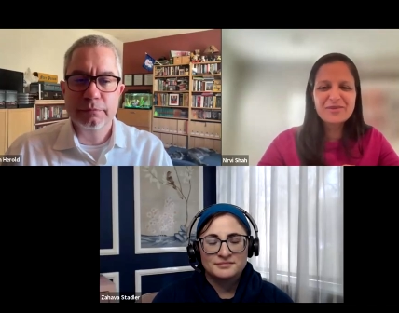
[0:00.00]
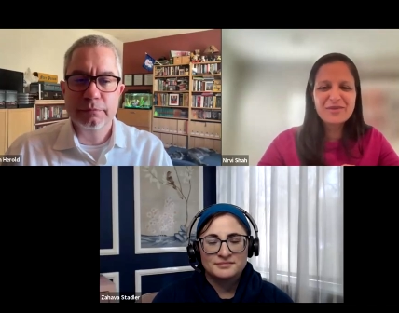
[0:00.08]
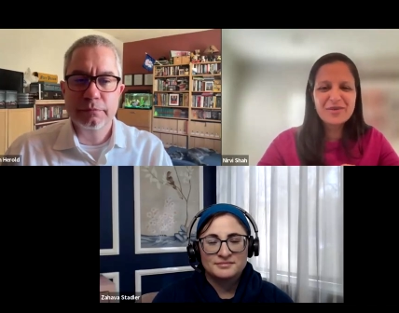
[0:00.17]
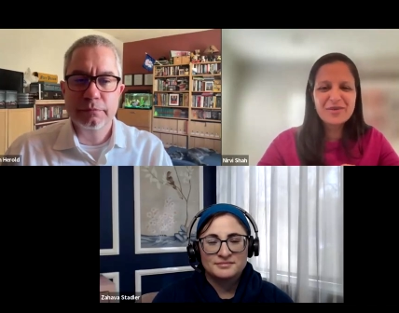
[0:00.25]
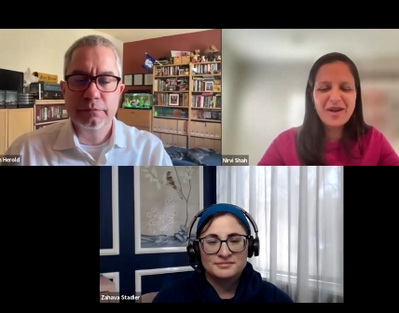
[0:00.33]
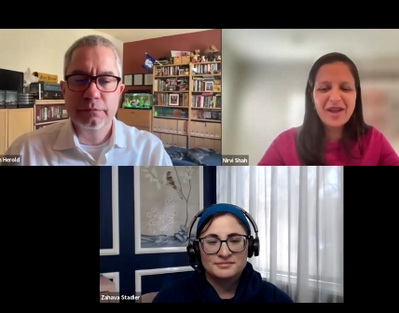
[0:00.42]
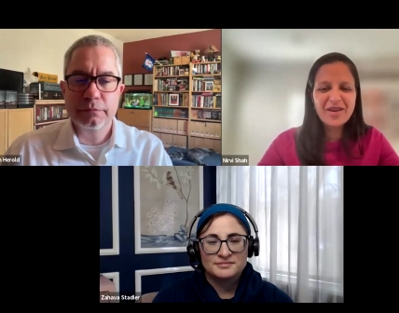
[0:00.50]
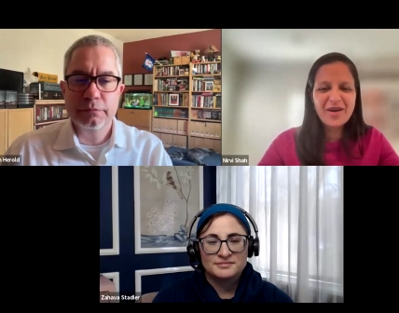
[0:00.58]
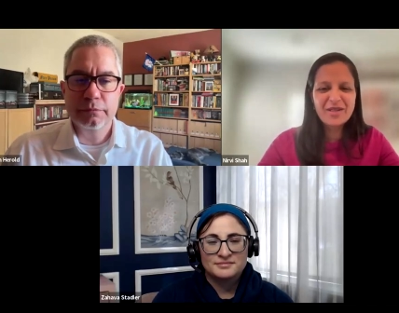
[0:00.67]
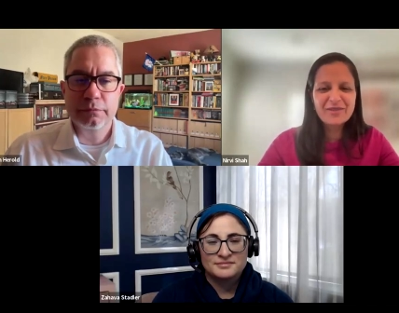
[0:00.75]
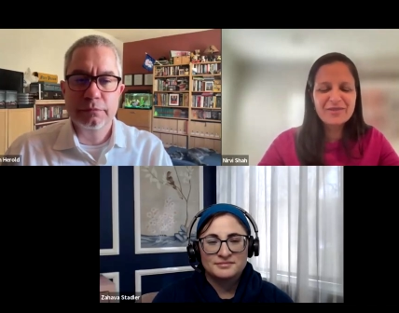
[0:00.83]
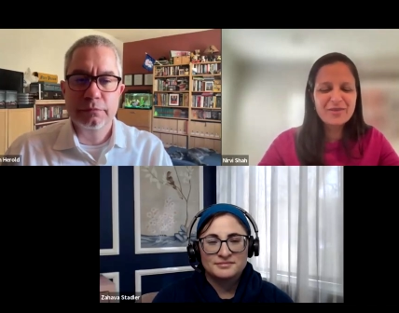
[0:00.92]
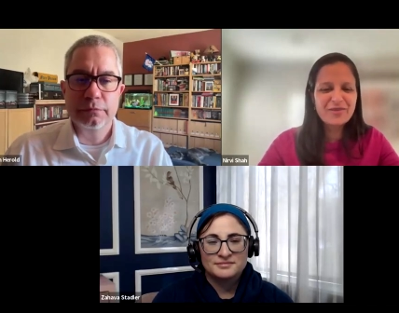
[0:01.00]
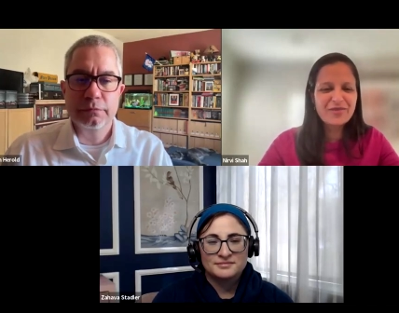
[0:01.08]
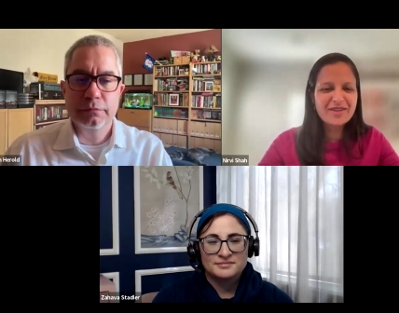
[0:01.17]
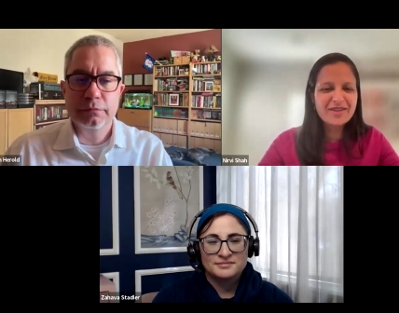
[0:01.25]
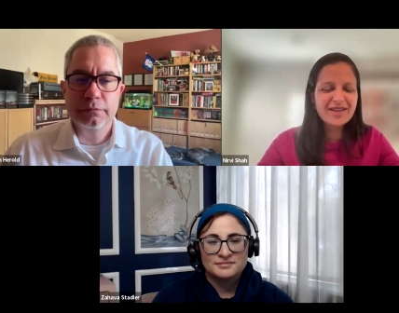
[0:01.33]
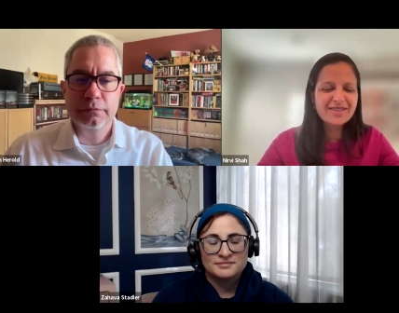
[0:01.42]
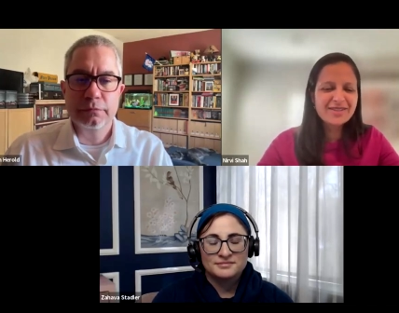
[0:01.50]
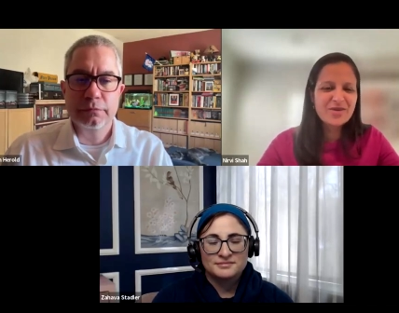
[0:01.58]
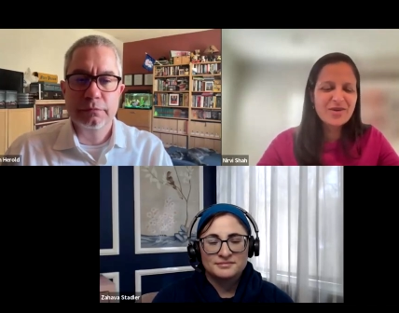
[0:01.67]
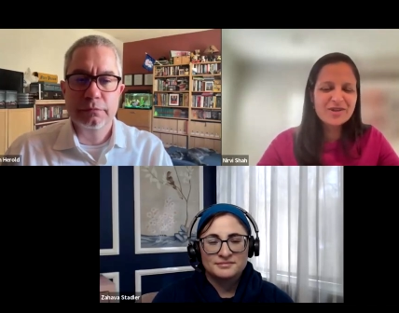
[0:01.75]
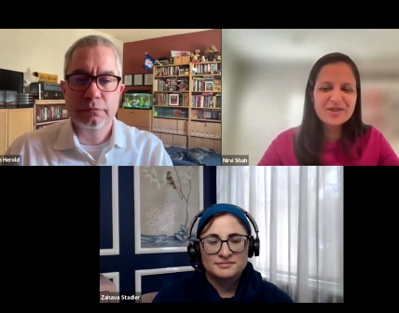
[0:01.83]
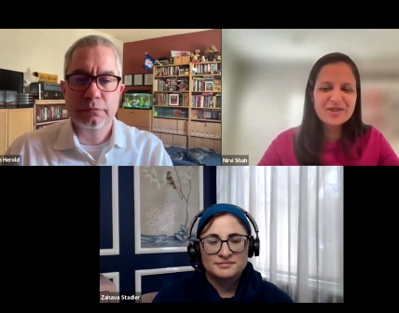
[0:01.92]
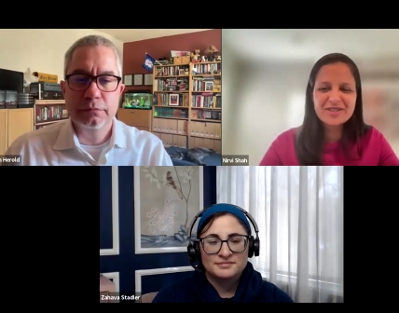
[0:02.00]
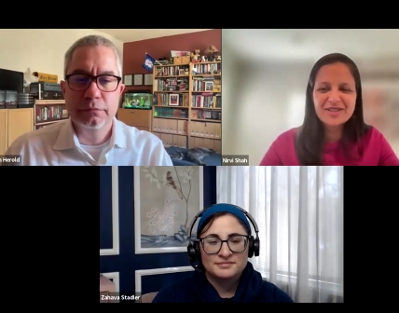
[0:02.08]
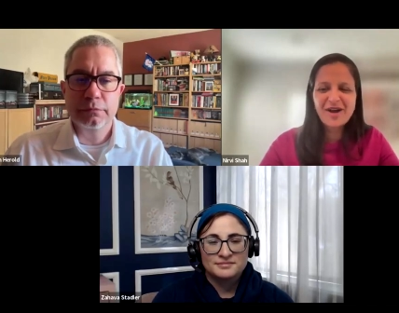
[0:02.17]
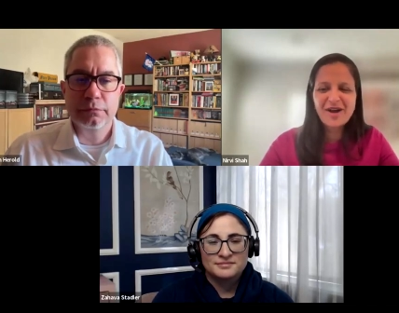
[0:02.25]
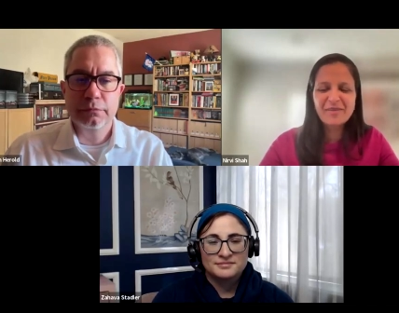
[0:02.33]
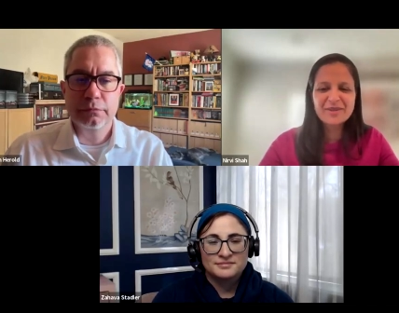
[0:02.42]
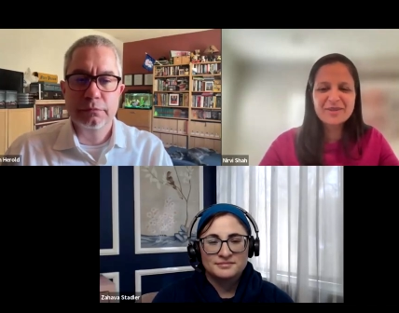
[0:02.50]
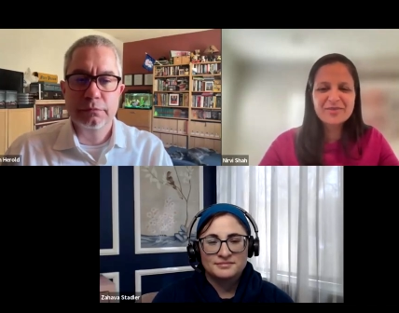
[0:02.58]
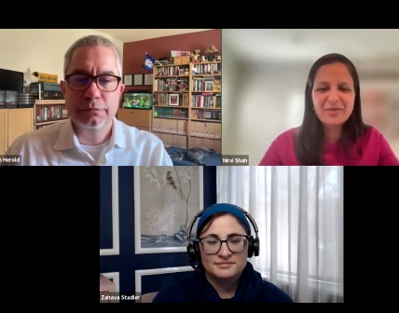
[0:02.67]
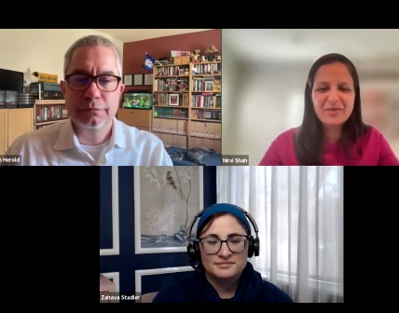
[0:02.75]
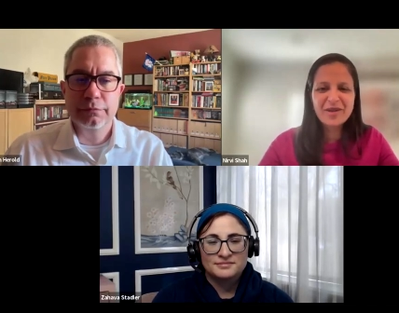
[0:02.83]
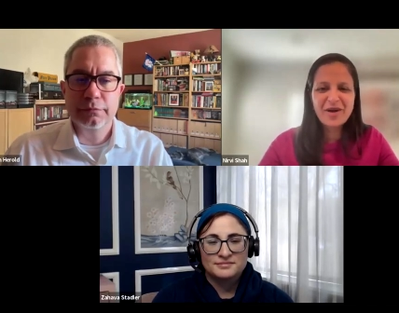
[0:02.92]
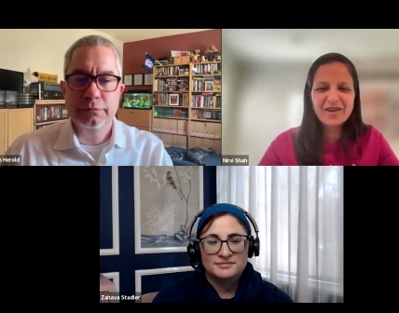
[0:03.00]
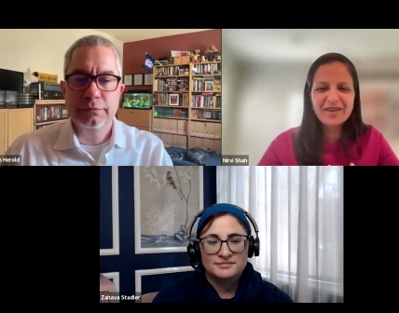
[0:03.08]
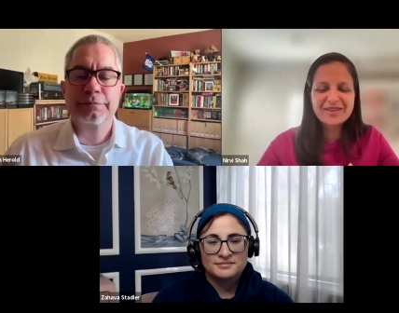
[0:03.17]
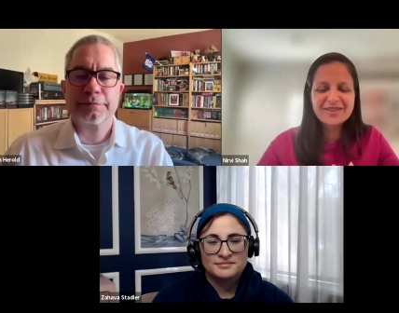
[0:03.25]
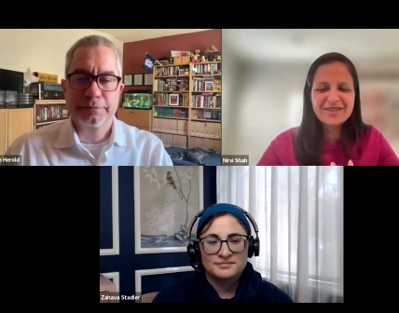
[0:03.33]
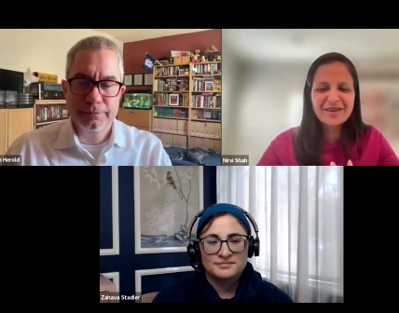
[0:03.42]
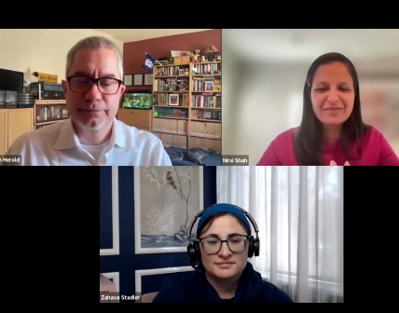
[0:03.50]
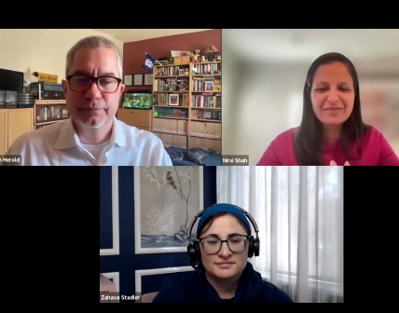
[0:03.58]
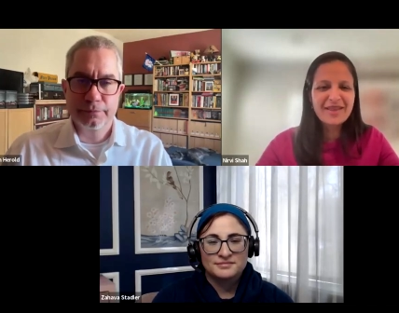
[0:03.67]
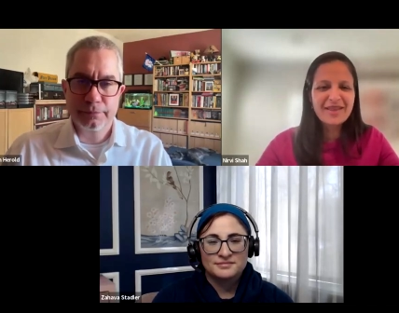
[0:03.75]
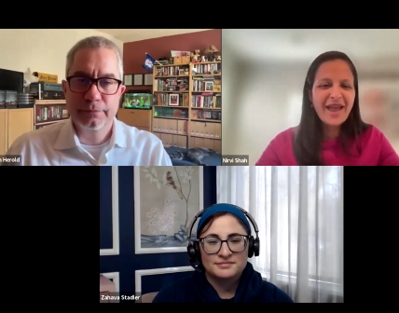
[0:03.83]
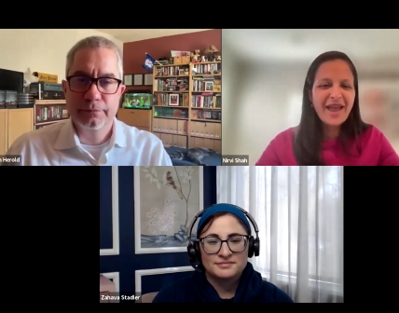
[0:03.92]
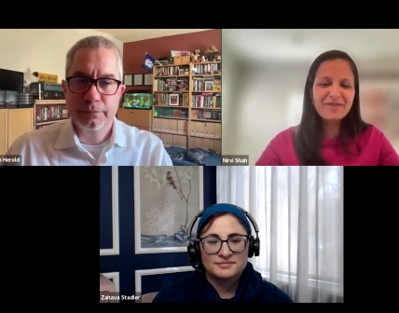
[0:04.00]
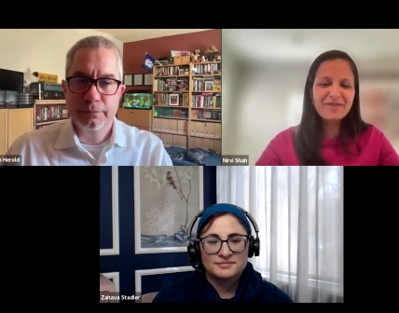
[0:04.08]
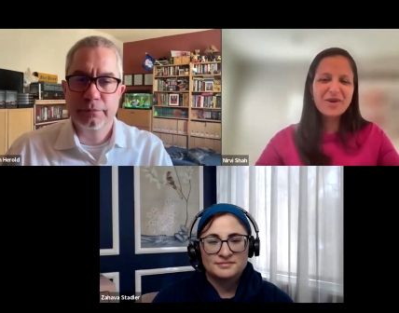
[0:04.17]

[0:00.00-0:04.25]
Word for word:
Speaker 1: of you and all of the fantastic questions and comments from the audience. I have a